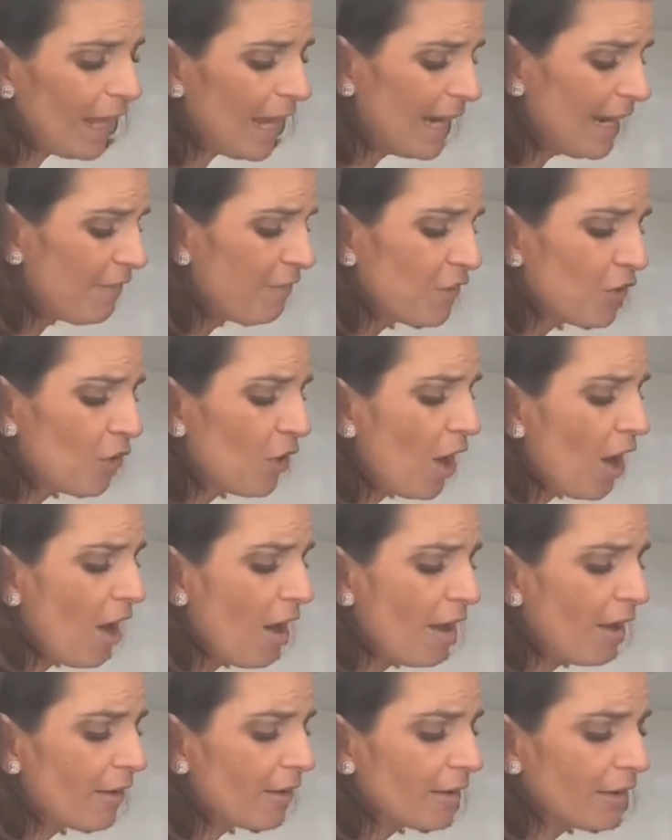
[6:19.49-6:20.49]
And if you
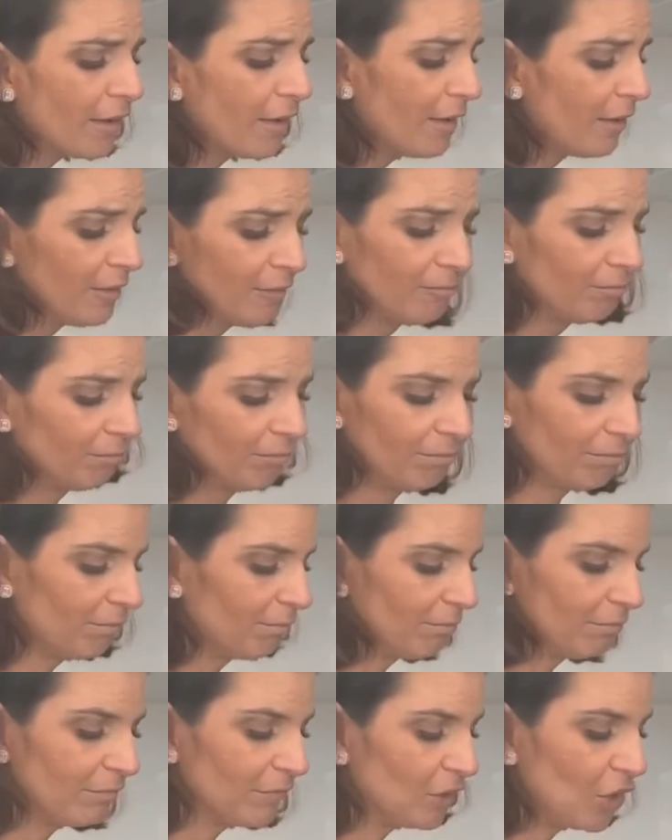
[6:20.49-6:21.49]
are uh,
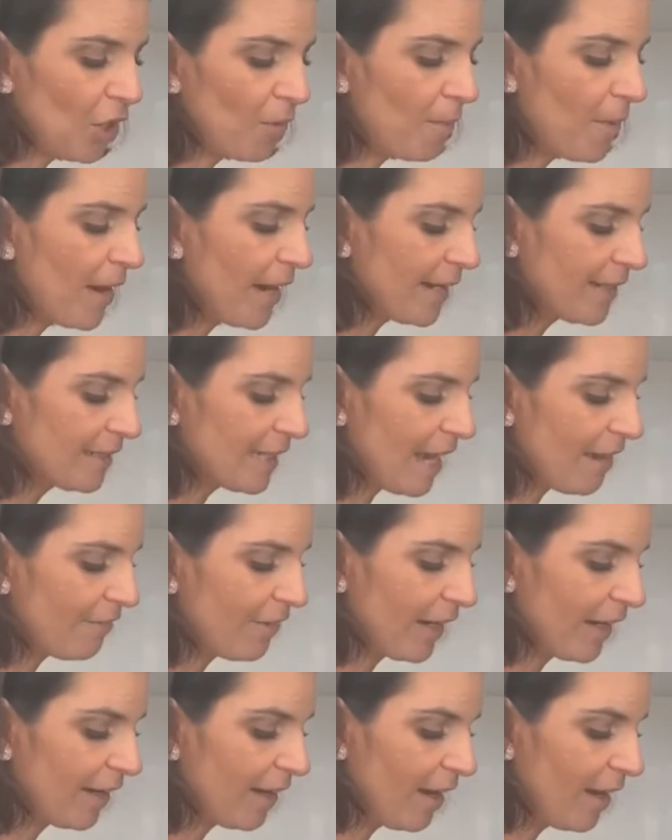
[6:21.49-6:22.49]
don't mind
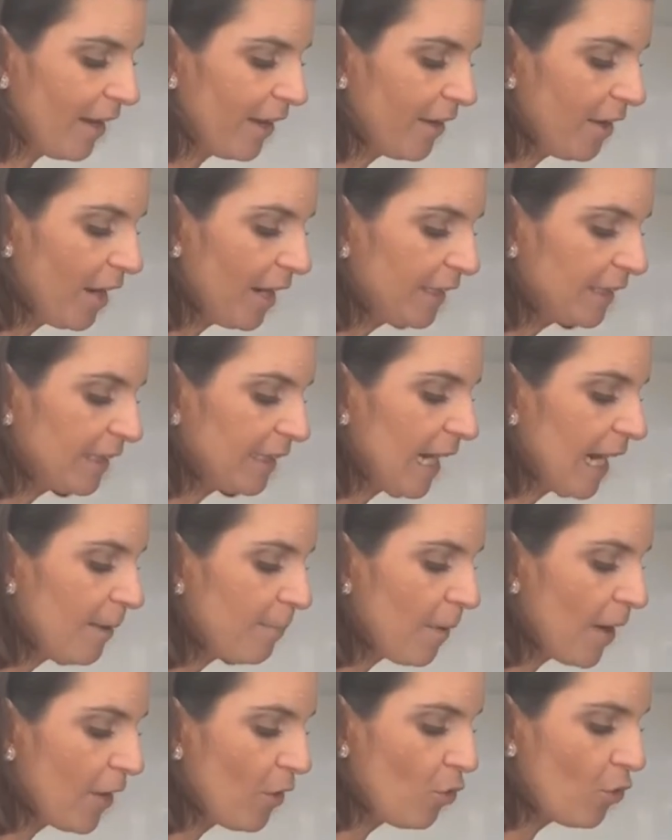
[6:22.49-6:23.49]
having a
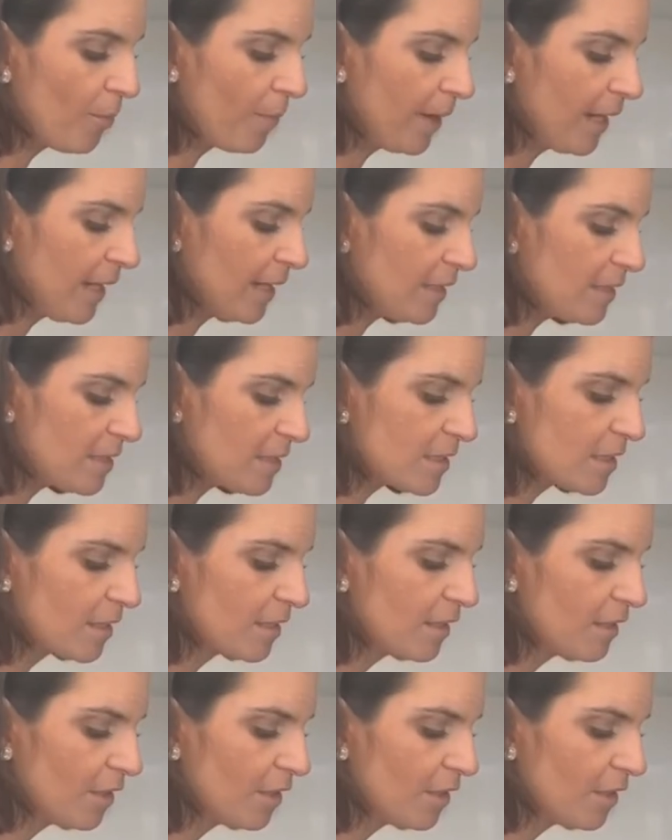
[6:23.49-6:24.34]
nightshade by all means.